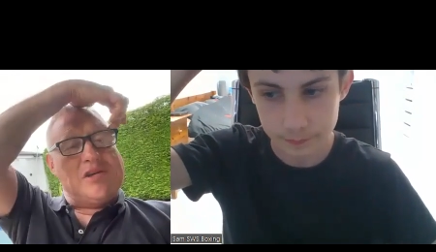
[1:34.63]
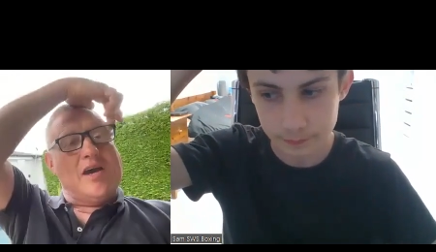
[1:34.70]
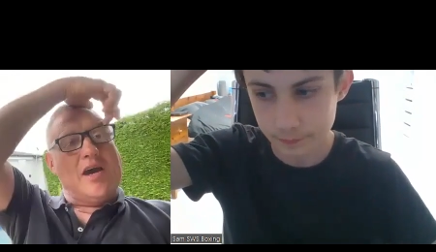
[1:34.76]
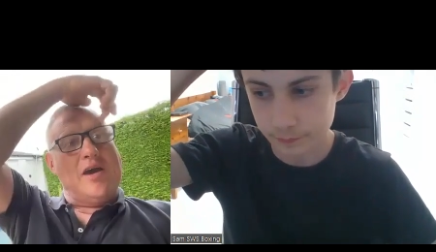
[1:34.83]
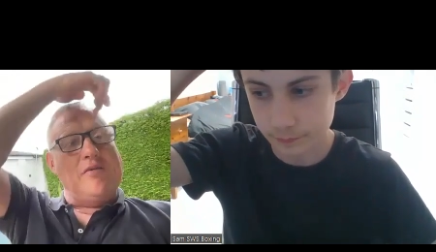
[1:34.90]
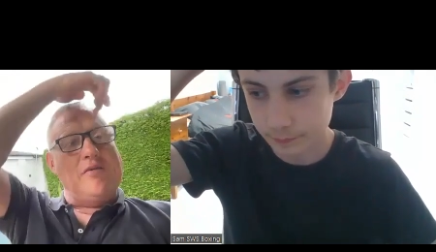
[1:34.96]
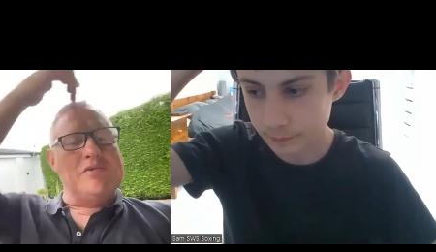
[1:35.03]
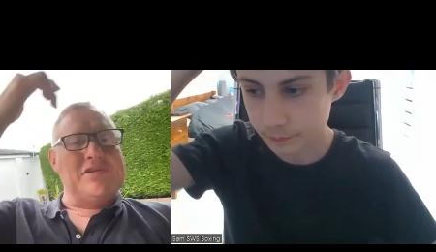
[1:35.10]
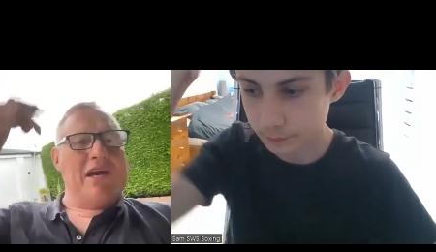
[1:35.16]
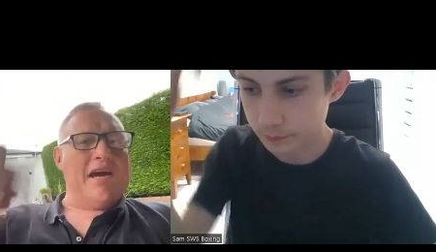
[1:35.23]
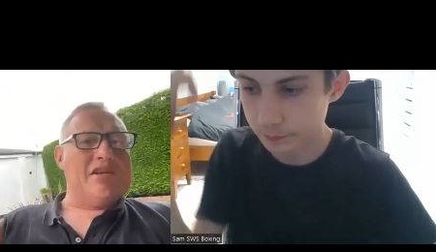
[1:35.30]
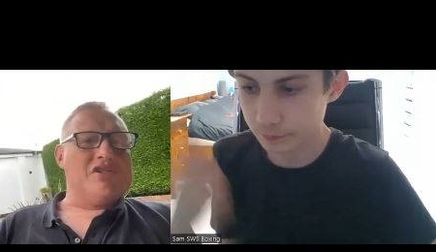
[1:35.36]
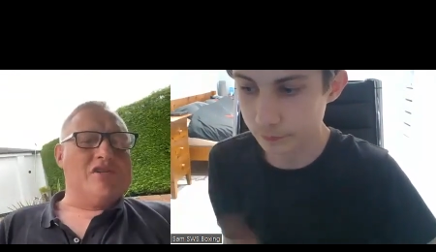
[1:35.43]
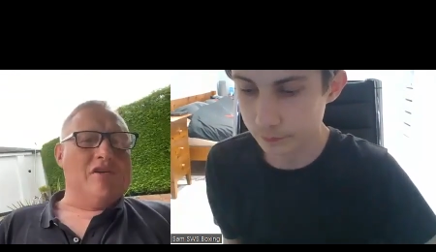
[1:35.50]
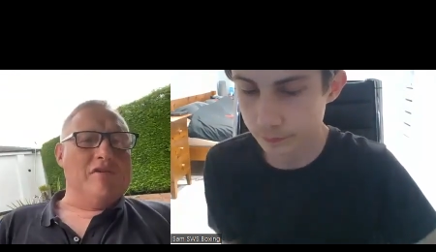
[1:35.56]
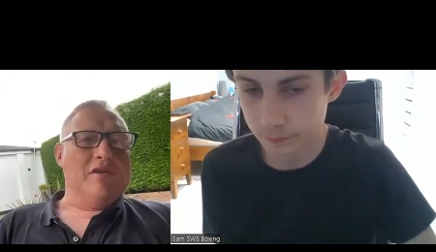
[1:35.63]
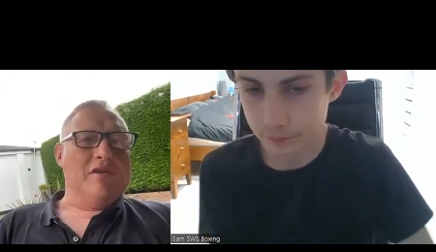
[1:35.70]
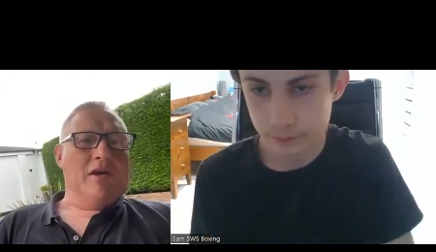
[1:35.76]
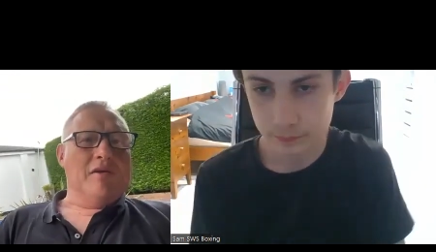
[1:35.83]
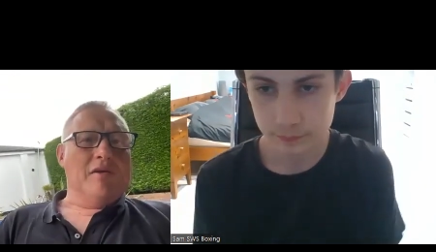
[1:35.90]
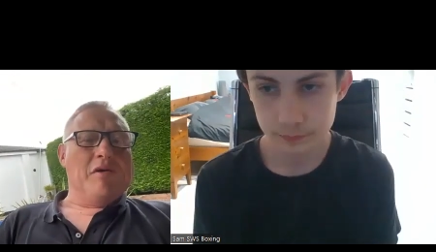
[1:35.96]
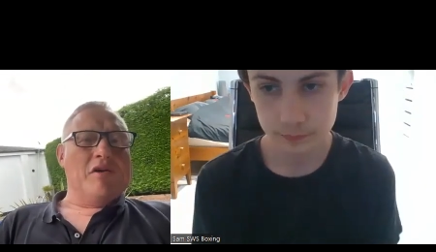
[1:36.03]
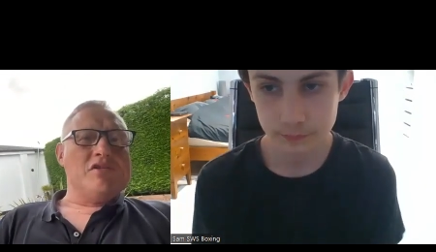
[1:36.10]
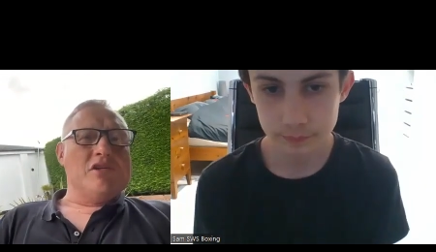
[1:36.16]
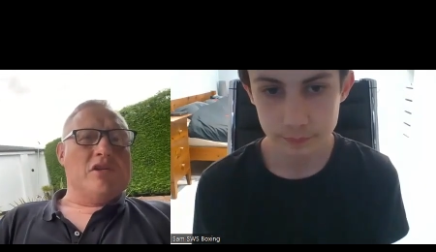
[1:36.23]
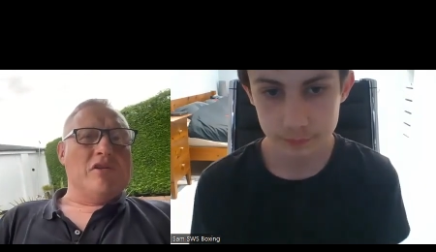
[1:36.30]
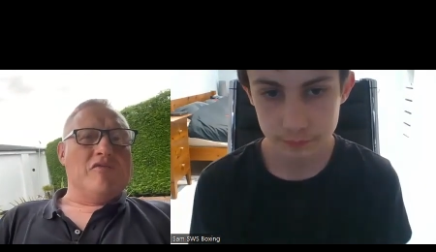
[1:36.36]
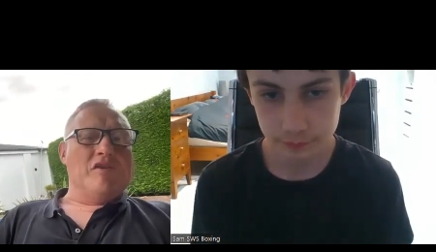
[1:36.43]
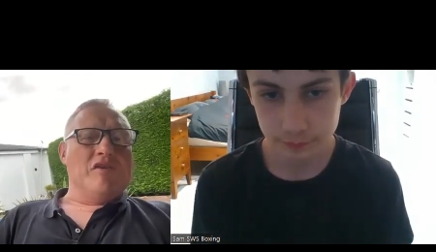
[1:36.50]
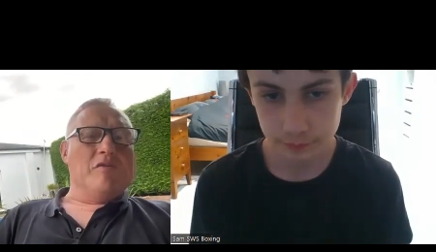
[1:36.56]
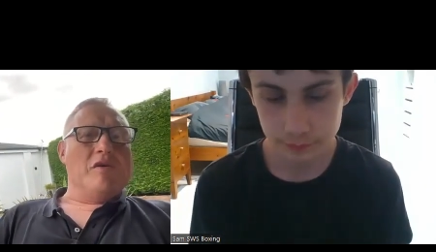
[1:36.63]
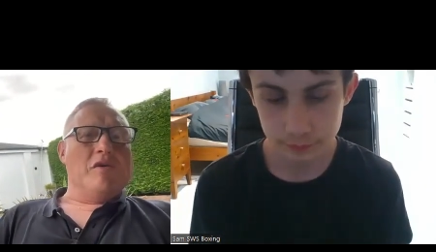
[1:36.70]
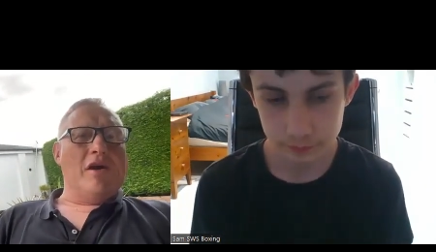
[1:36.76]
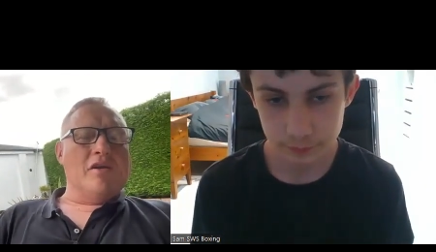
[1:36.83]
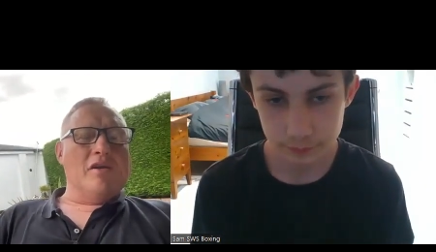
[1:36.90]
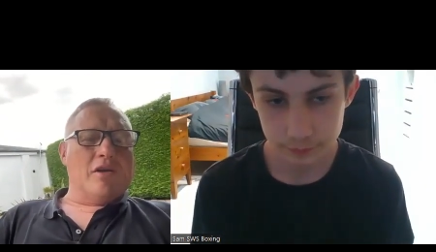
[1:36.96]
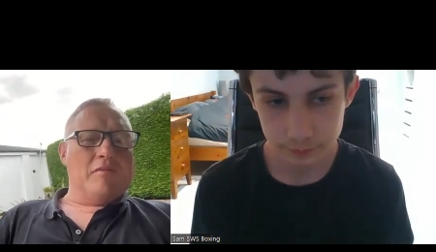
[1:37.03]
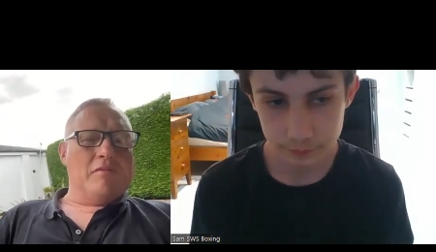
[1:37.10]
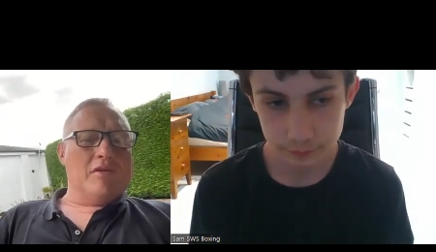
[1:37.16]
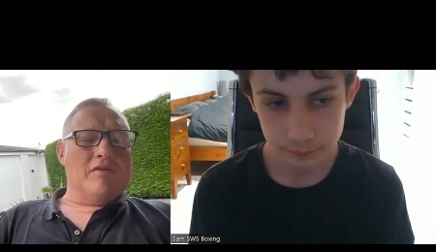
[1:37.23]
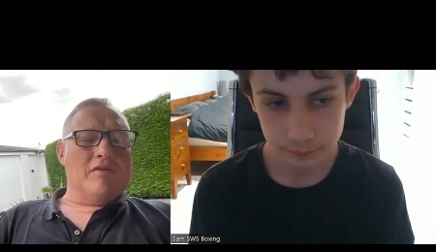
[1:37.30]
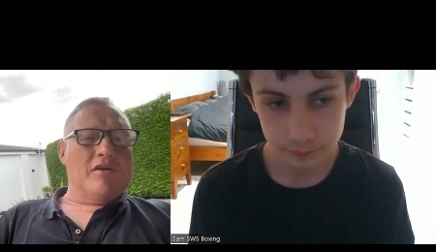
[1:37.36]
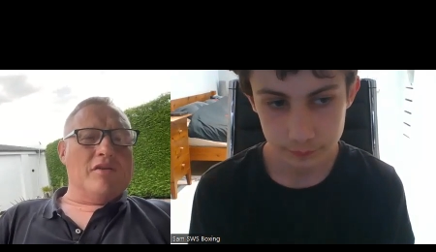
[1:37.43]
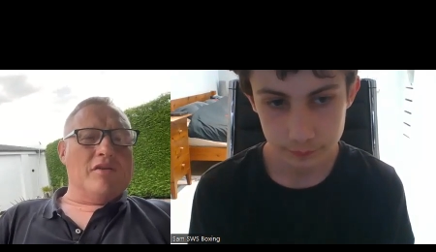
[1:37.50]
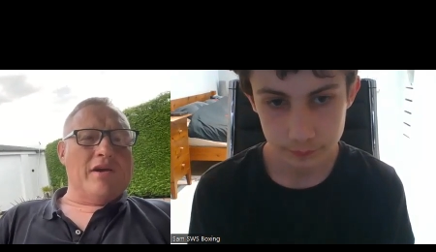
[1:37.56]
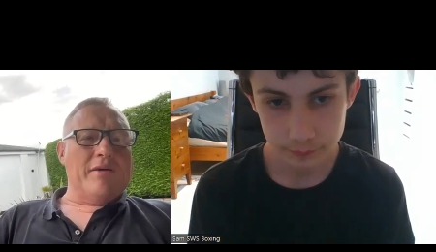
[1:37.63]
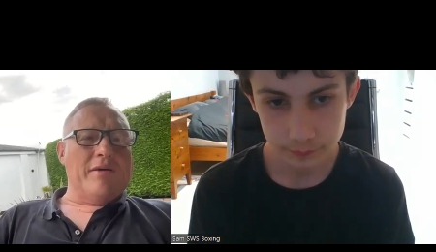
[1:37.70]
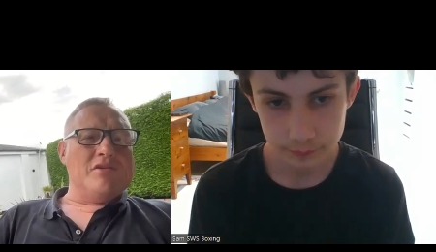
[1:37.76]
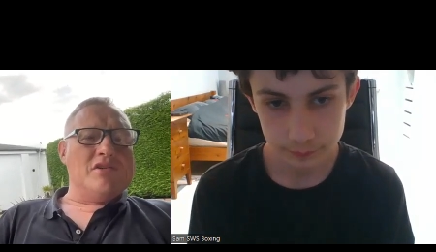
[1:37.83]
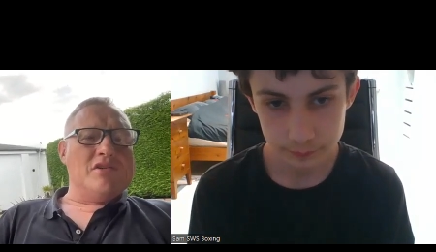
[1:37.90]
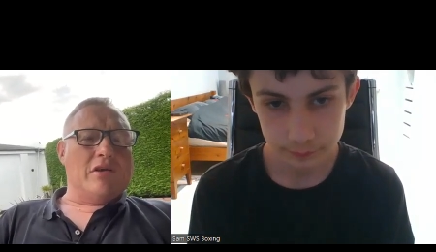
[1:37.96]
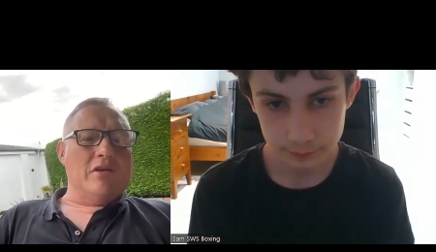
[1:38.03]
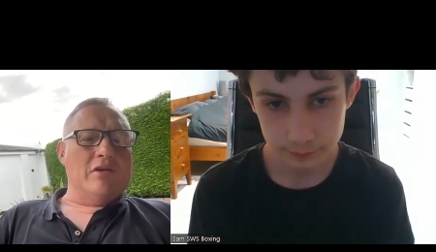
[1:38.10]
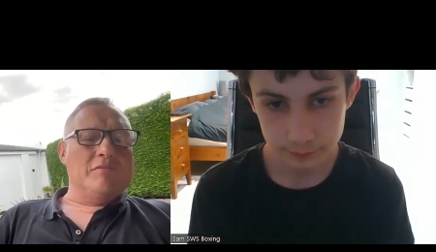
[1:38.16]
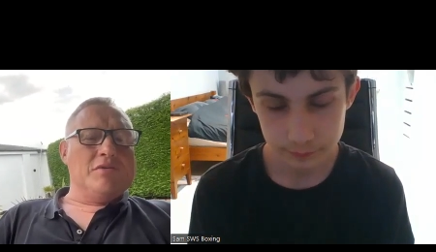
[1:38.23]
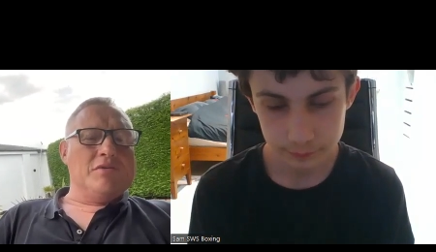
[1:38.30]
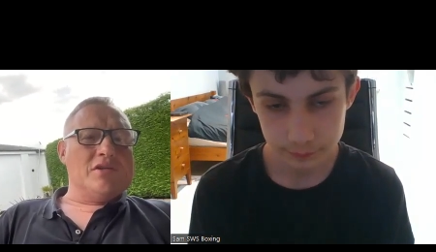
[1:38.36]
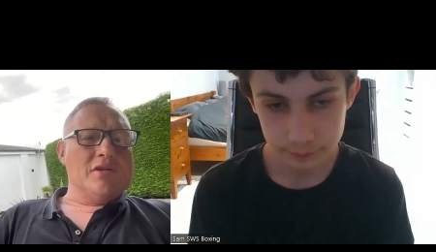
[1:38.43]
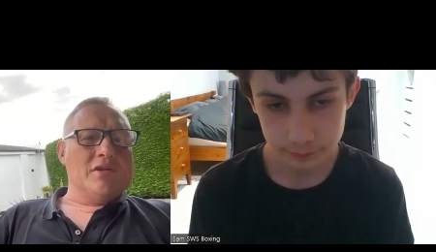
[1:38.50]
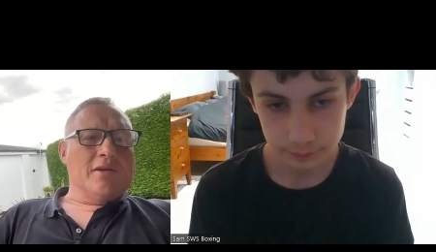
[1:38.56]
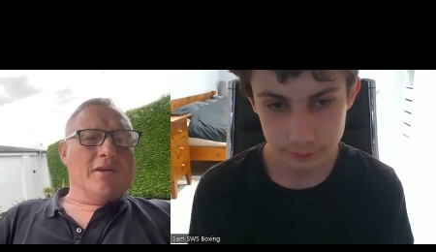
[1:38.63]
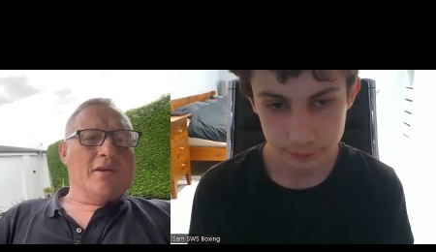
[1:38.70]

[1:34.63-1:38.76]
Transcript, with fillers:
Speaker 1: No, he was at Aston Boxing Club for a while and a couple of other amateur clubs.